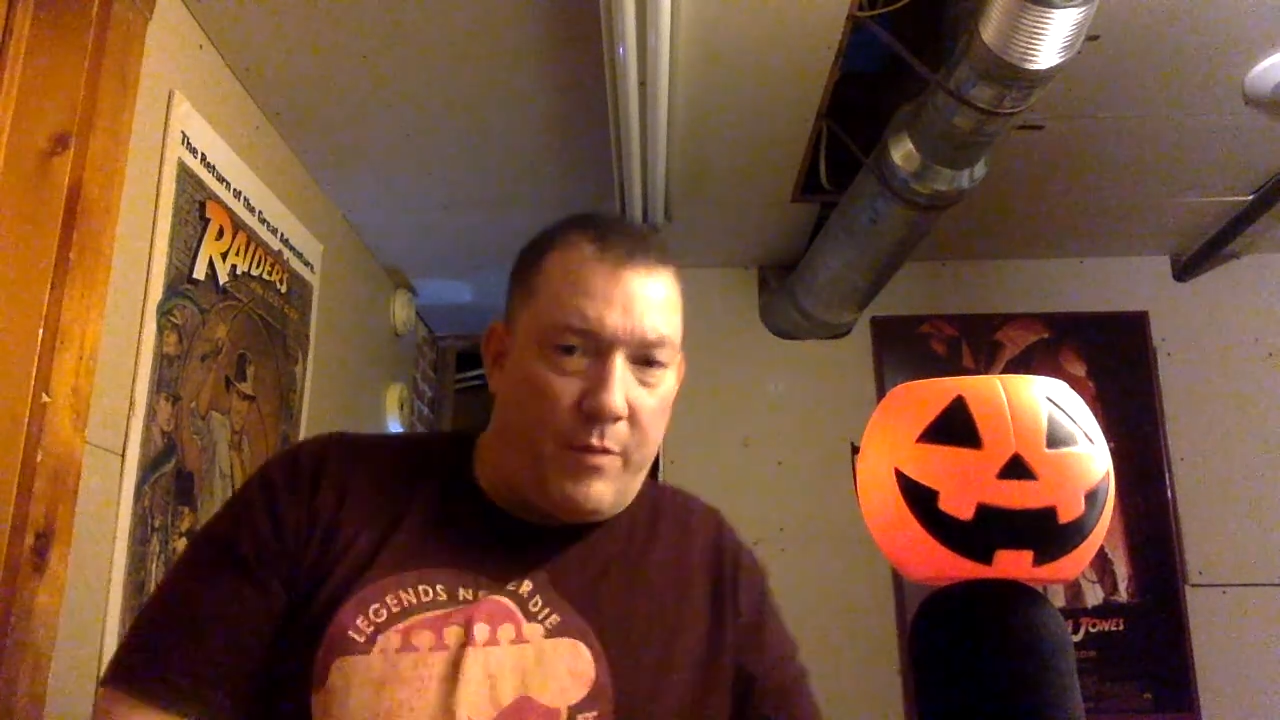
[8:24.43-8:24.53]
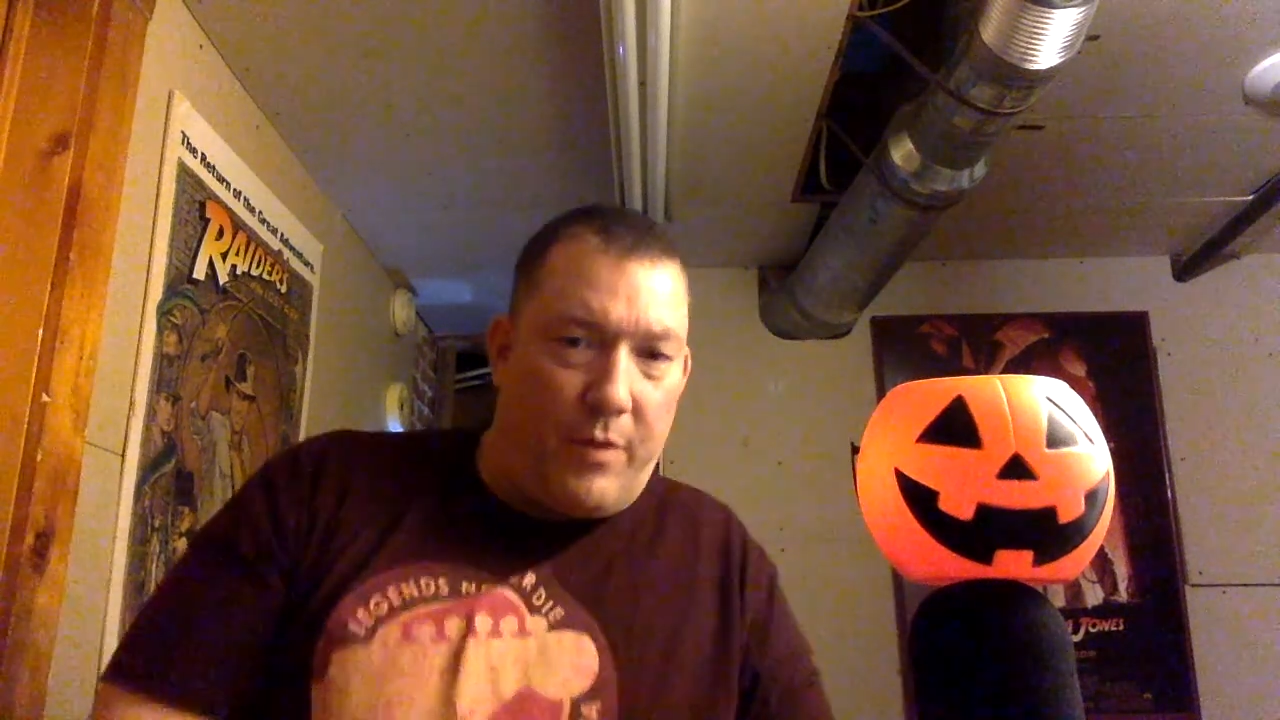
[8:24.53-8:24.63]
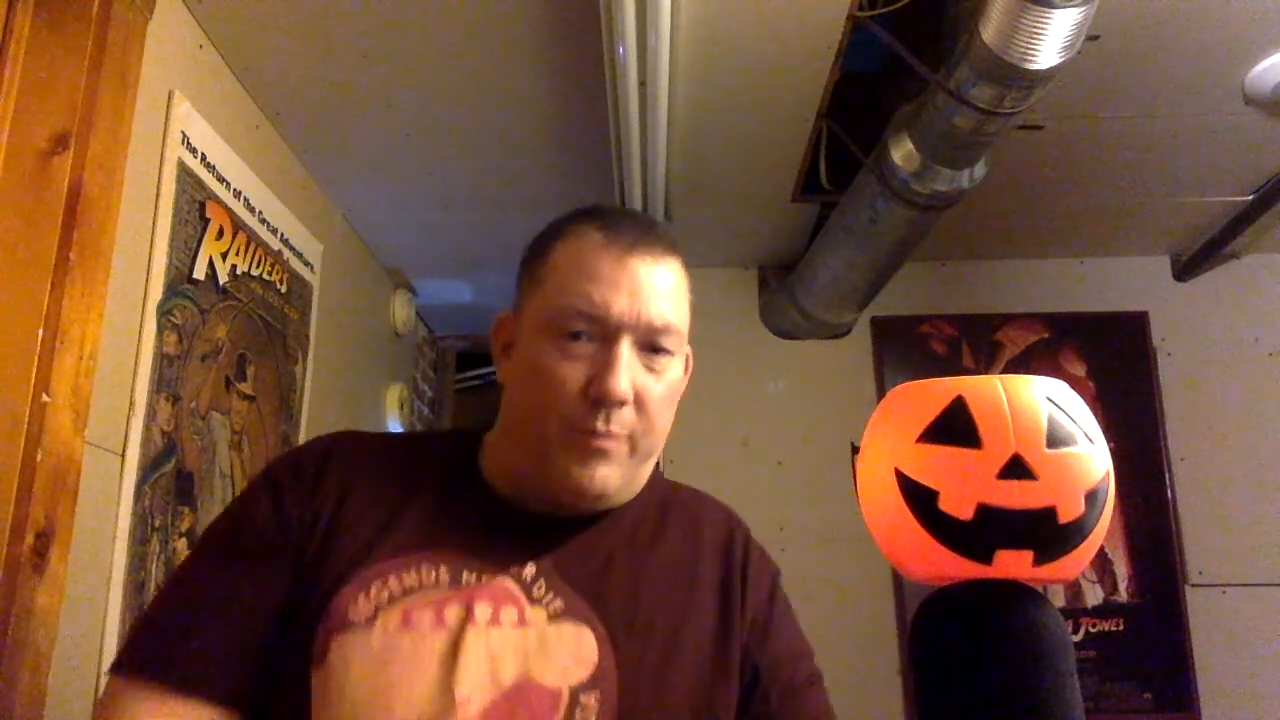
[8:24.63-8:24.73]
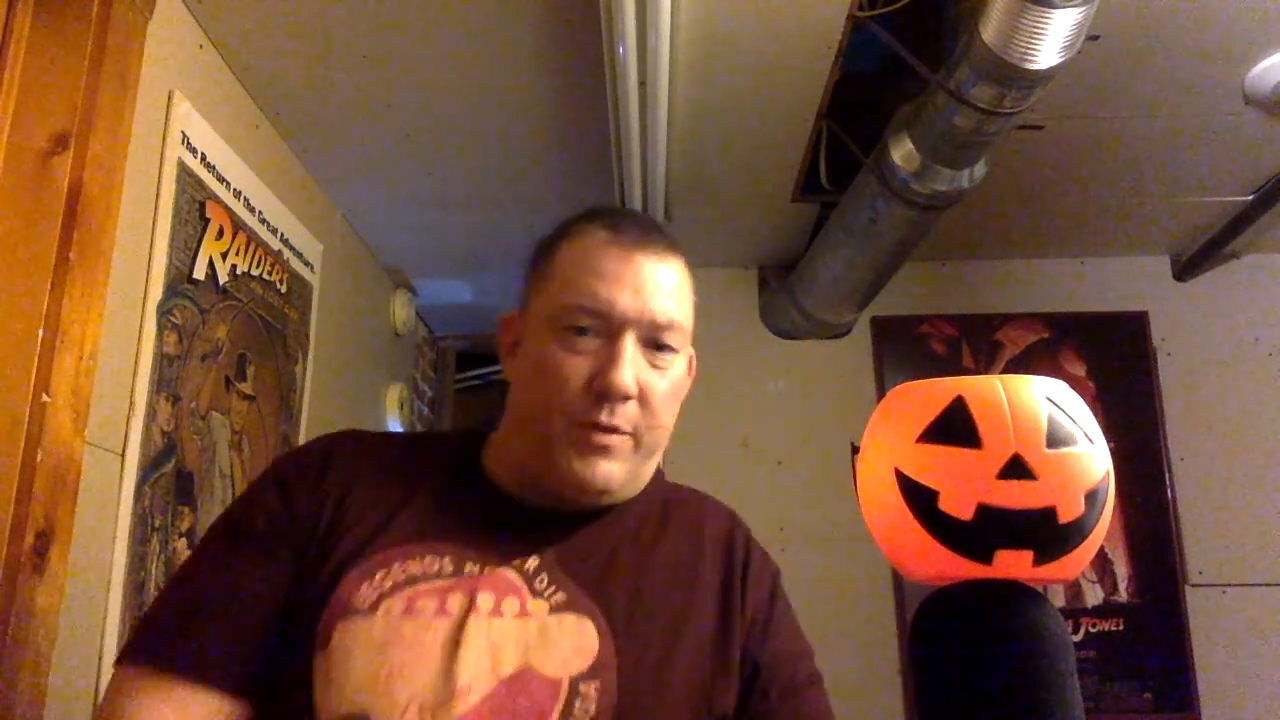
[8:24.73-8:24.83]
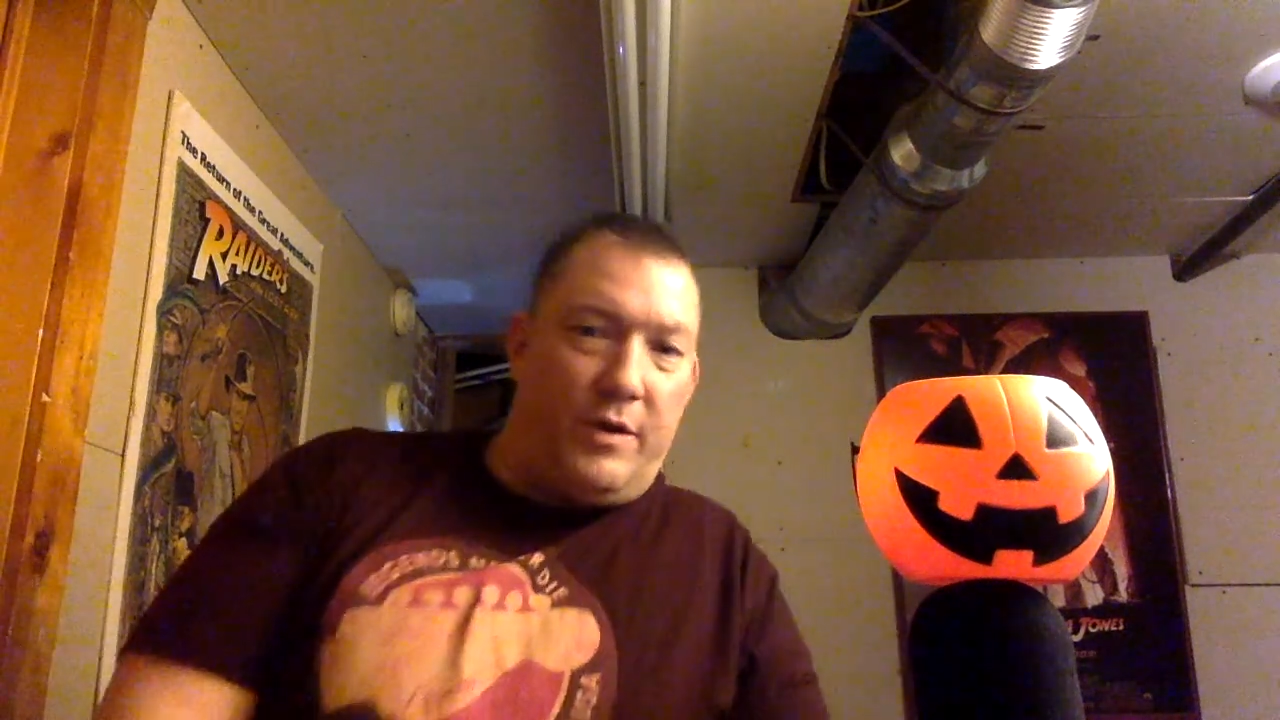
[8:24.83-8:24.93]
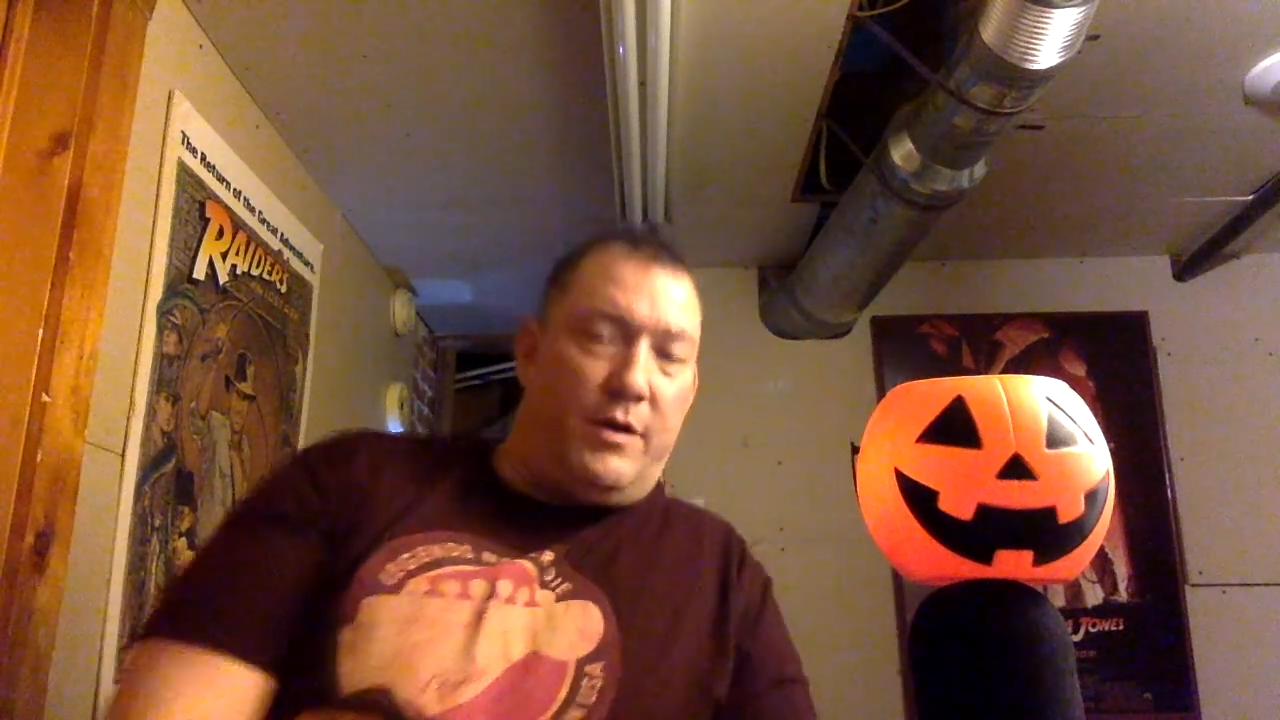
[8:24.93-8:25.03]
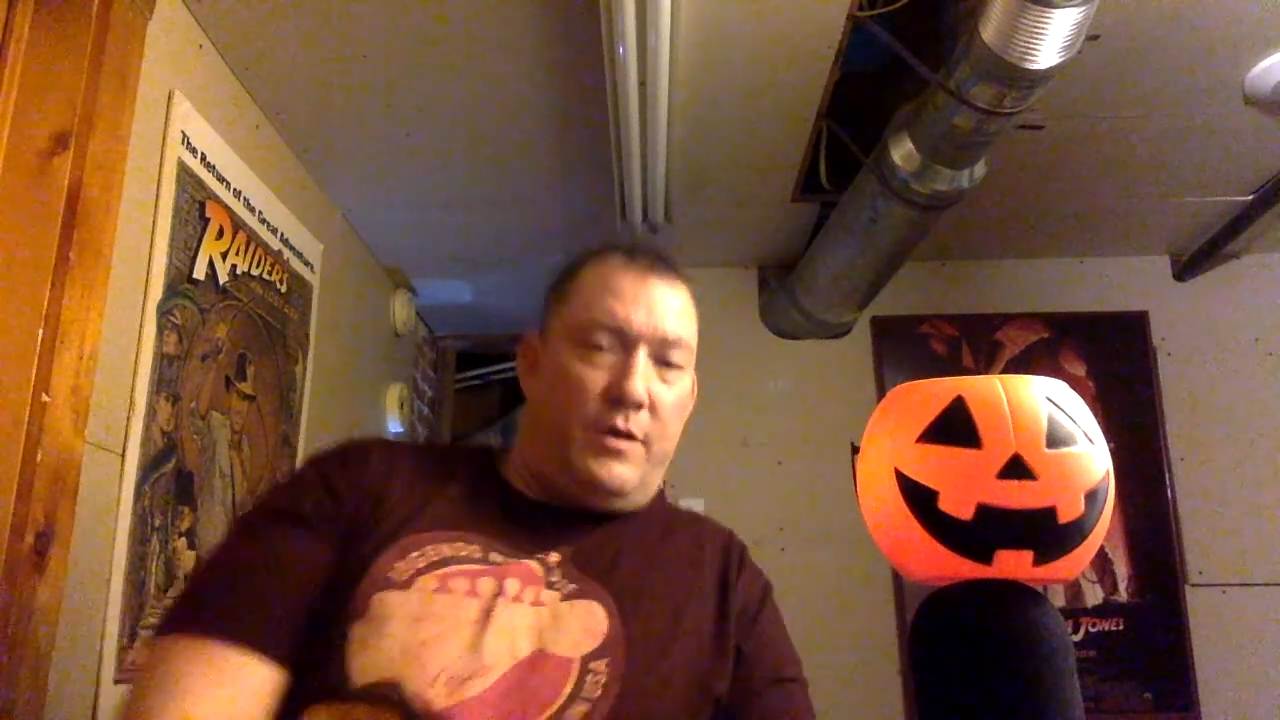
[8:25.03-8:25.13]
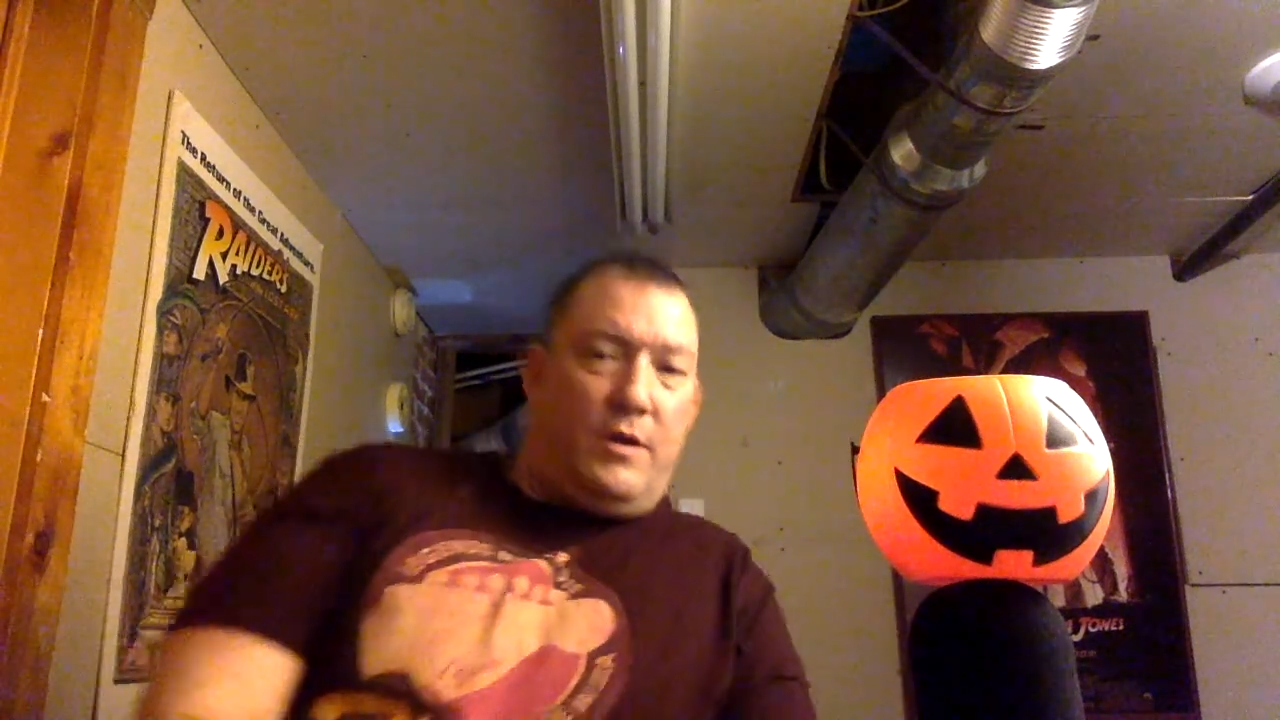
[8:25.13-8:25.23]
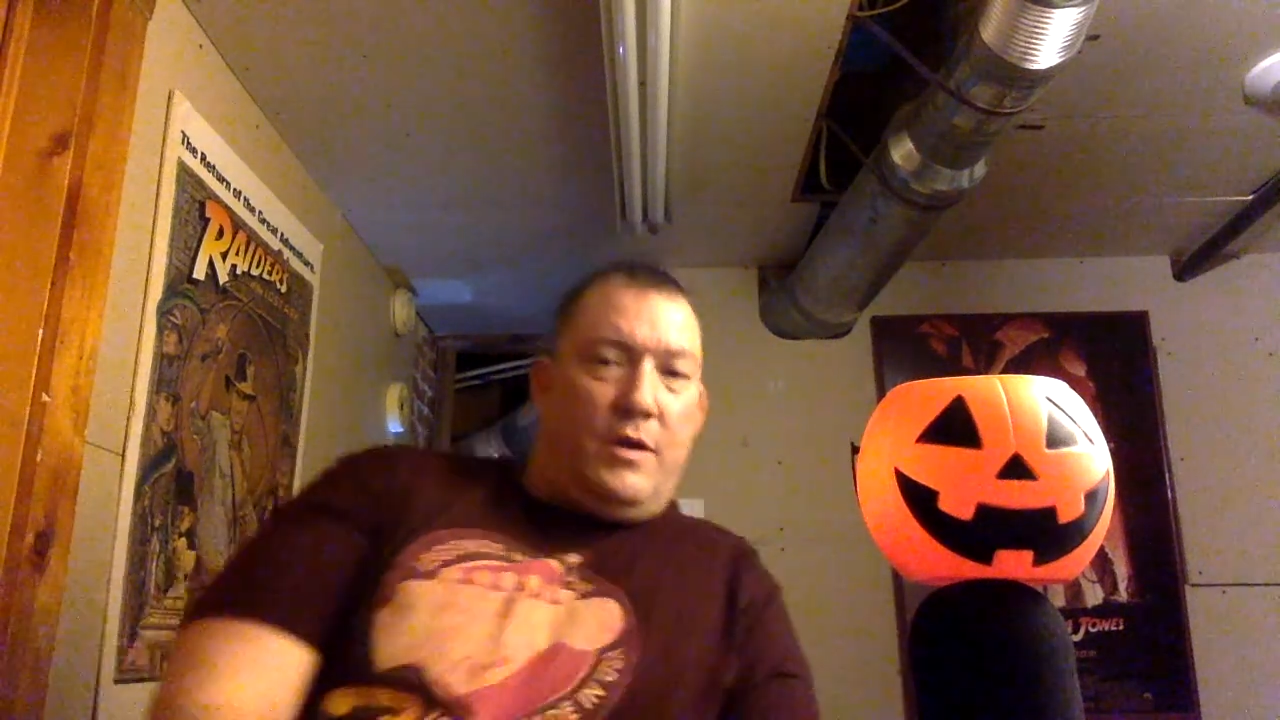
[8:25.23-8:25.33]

pumpkin here.